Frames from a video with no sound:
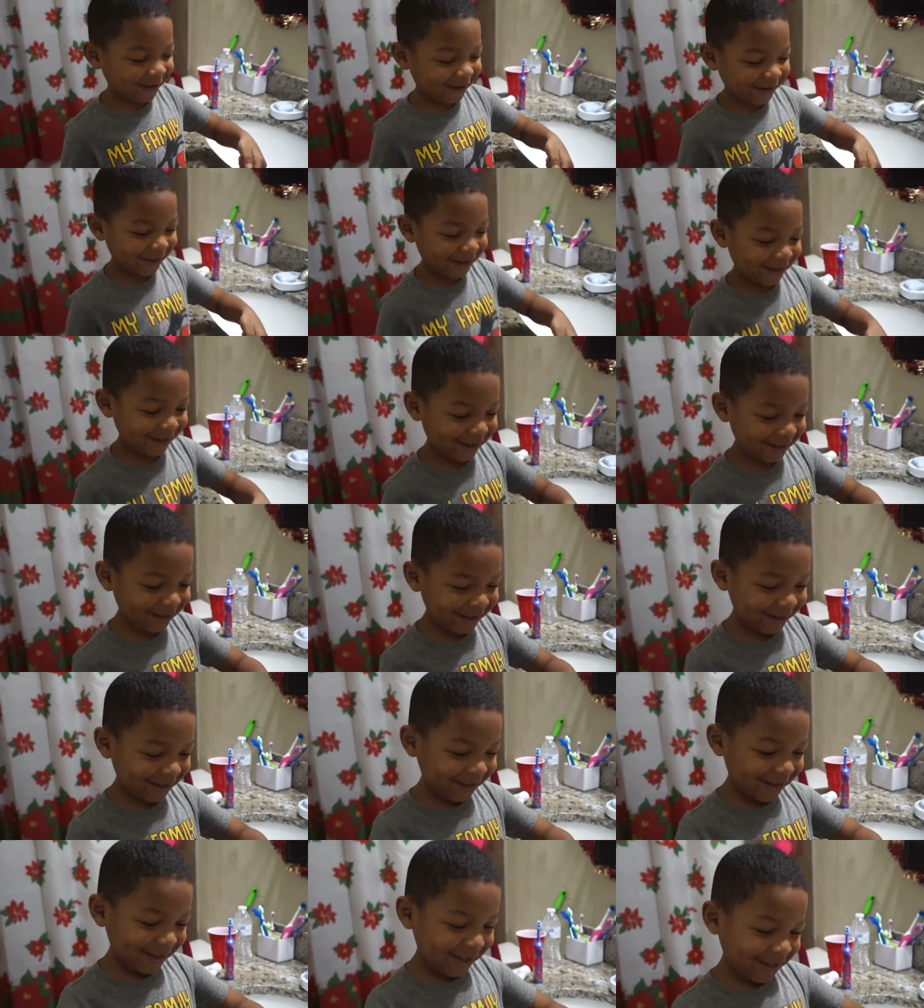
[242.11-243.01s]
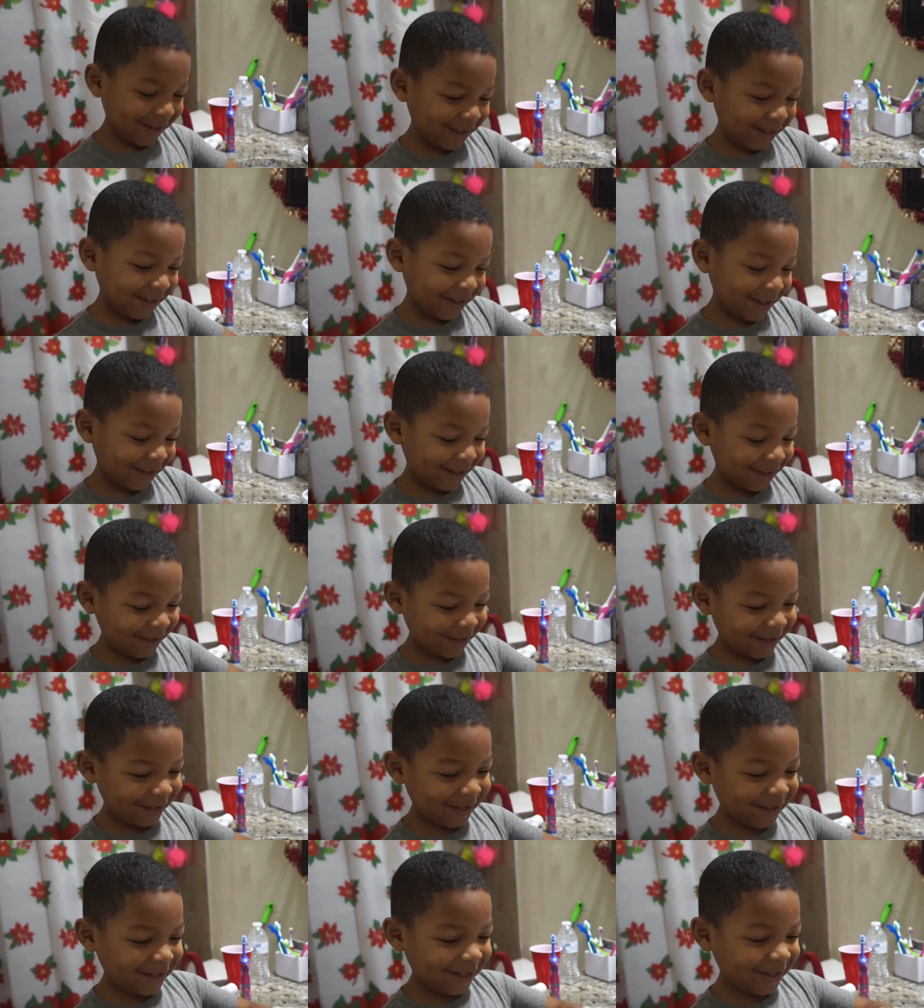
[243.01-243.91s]
What you scared of?
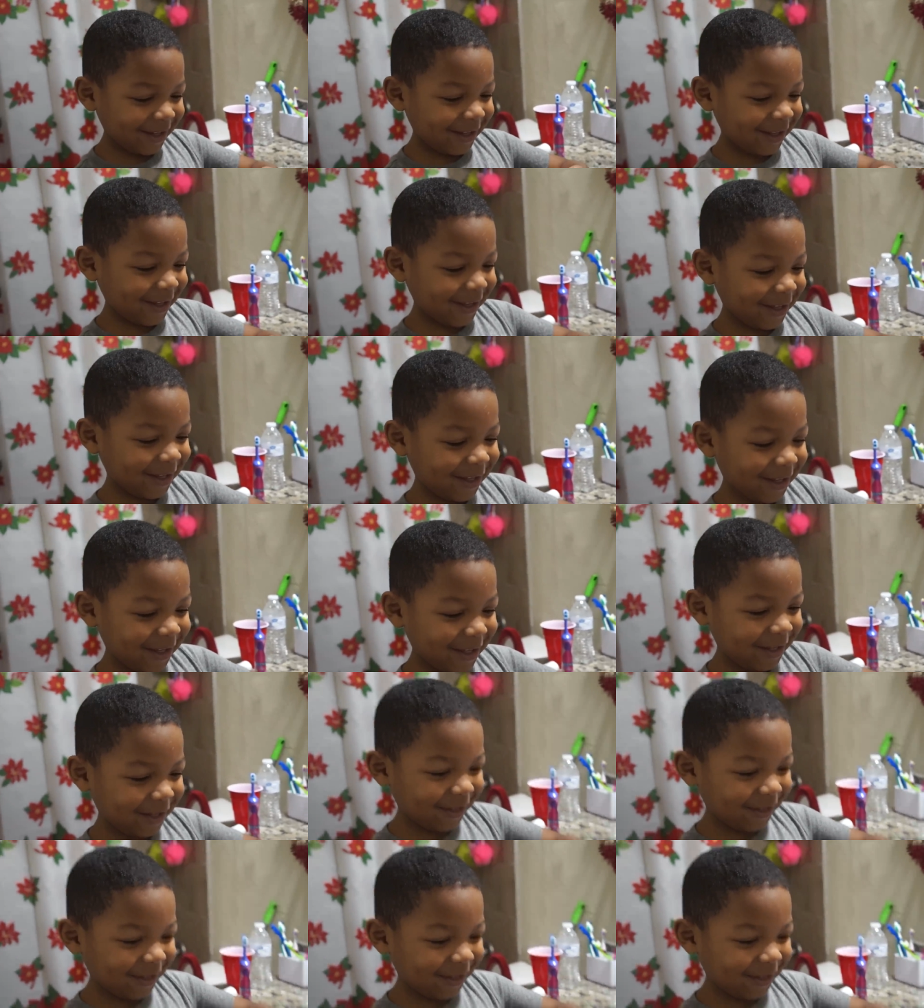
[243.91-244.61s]
you scared?